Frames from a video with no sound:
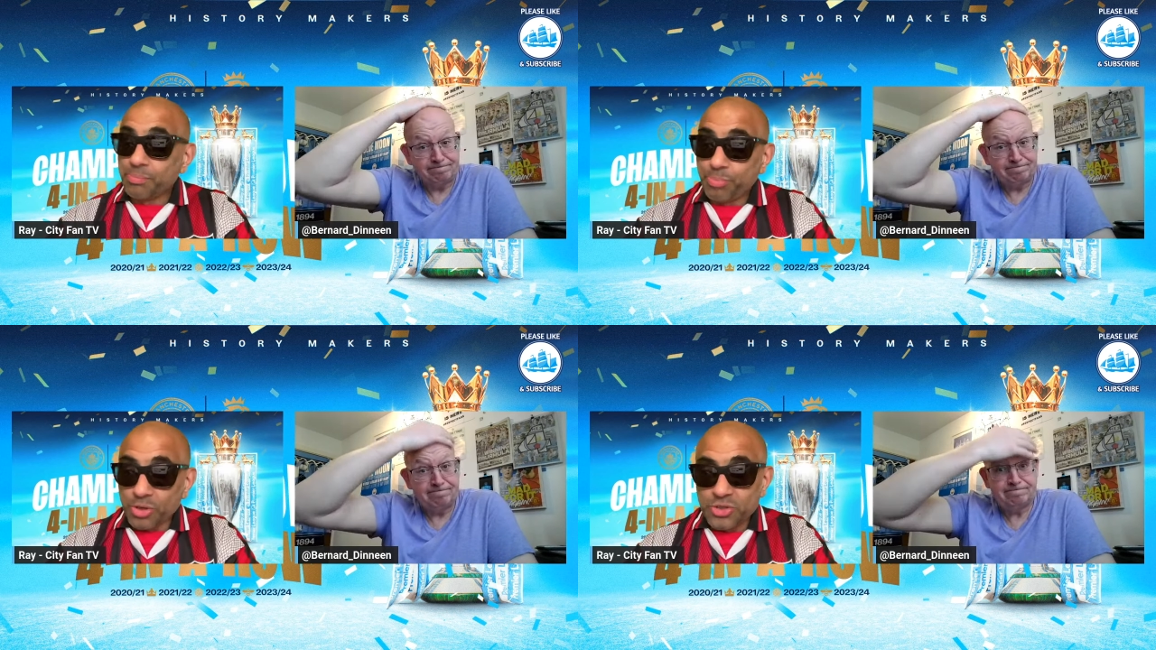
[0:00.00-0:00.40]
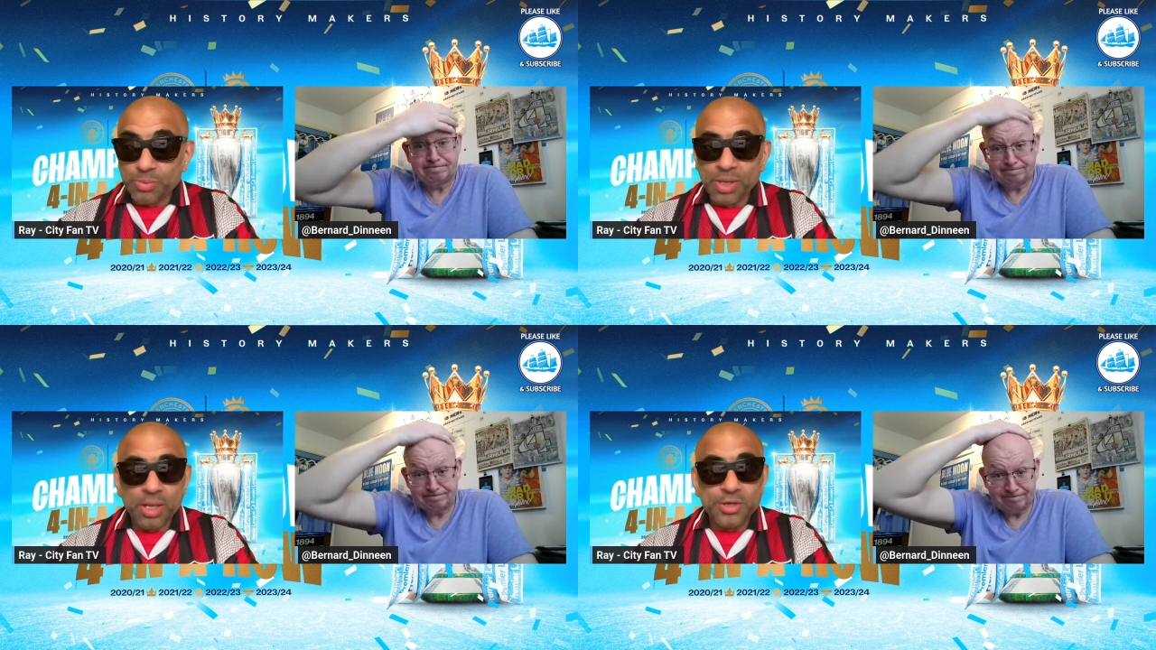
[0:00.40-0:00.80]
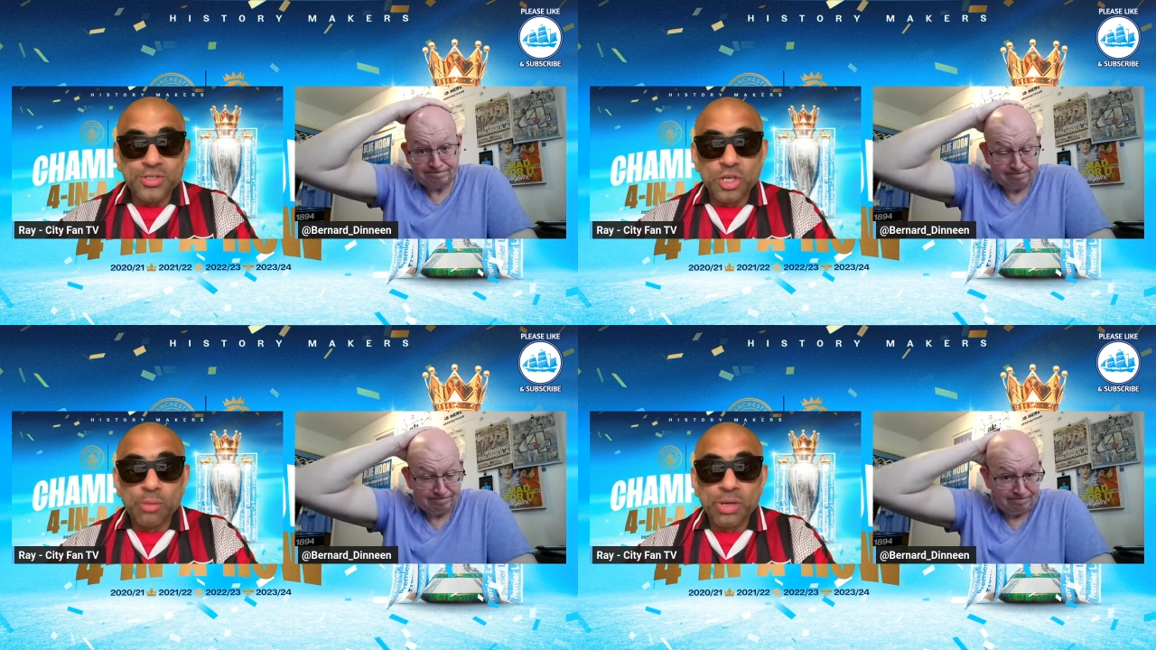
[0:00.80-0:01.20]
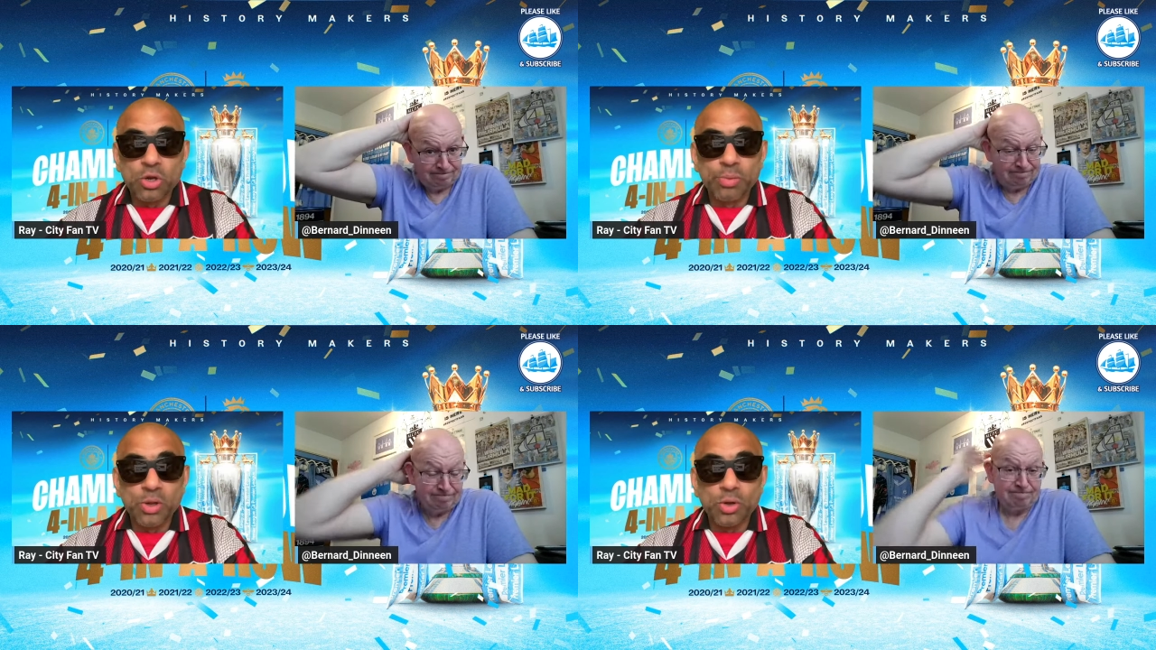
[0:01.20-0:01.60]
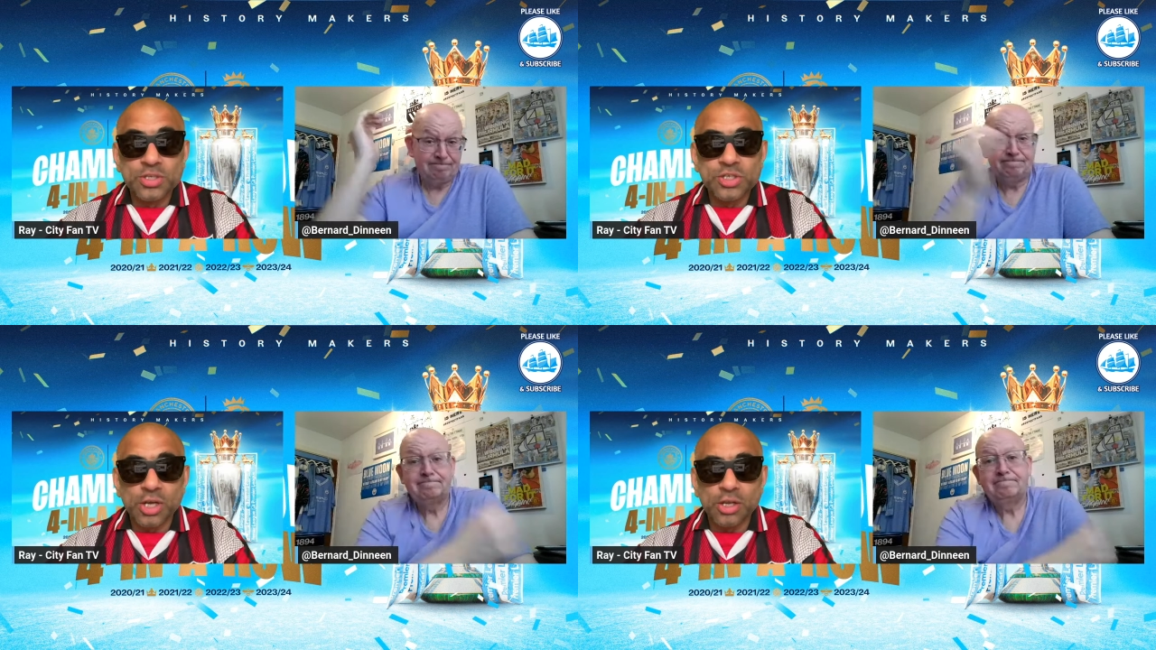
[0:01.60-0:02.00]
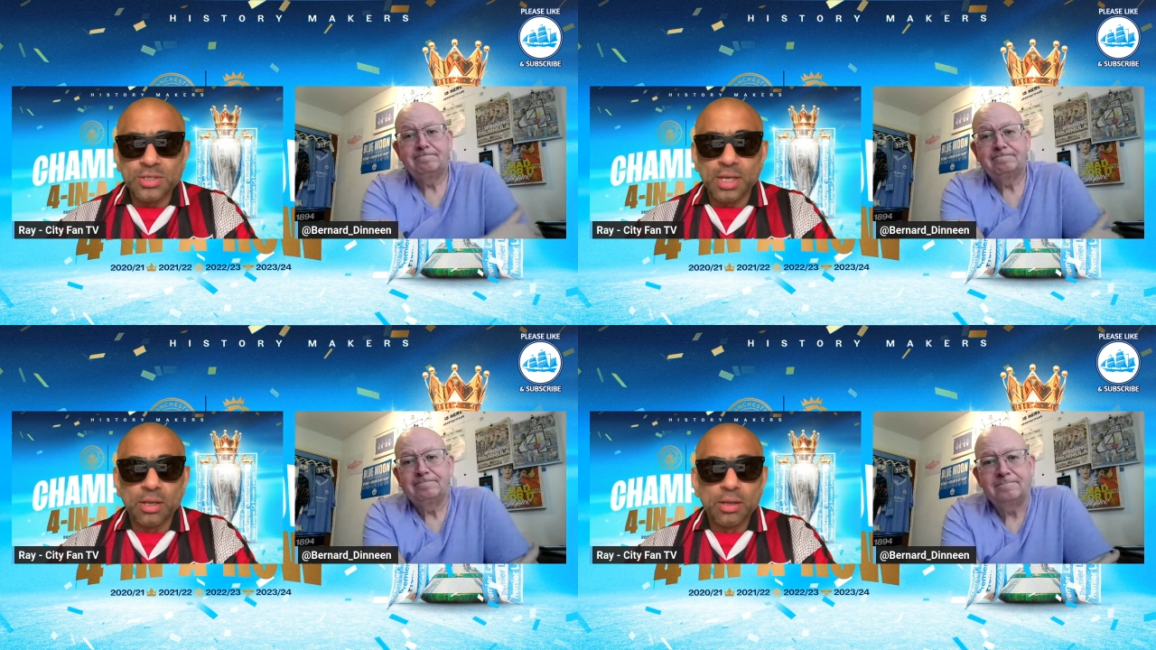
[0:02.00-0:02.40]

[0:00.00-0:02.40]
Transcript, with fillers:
Speaker 1: Possibly. De Zerbi could be going to Chelsea.